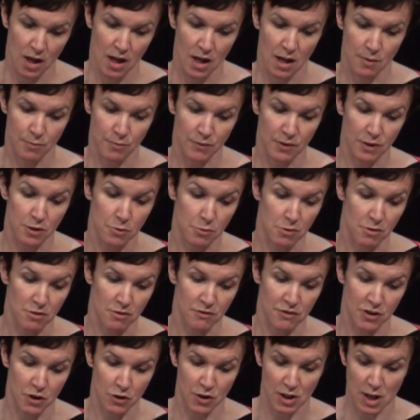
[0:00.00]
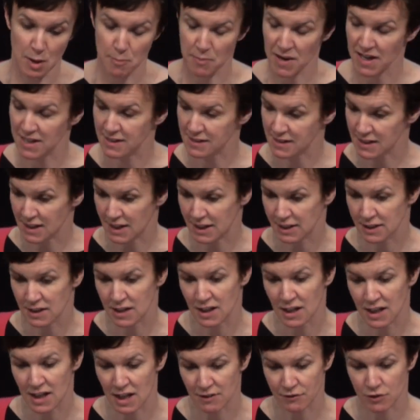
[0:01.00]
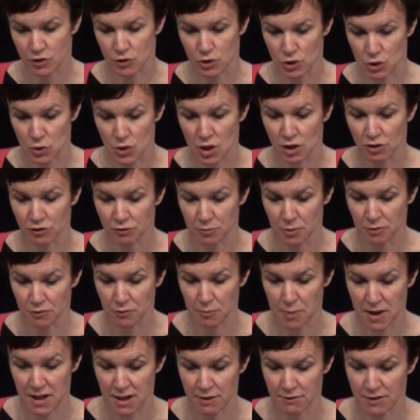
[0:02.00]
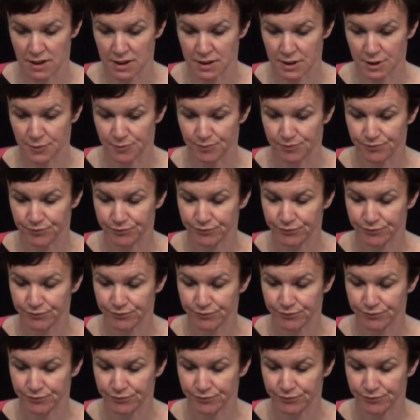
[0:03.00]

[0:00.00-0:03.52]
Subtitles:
that we're reviewing at baseline and after a 12-month period.